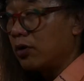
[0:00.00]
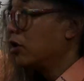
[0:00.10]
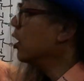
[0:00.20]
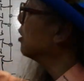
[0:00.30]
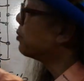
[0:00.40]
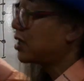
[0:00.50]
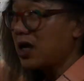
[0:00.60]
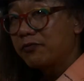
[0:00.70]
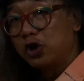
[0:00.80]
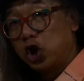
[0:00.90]
volt, but they
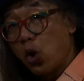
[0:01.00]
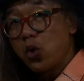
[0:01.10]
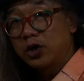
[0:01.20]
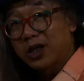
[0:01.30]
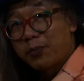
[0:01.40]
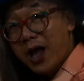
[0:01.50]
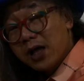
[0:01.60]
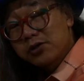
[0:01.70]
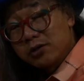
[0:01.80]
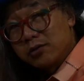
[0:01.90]
have to lower the
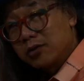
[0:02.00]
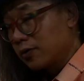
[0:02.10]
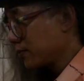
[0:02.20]
capacitance.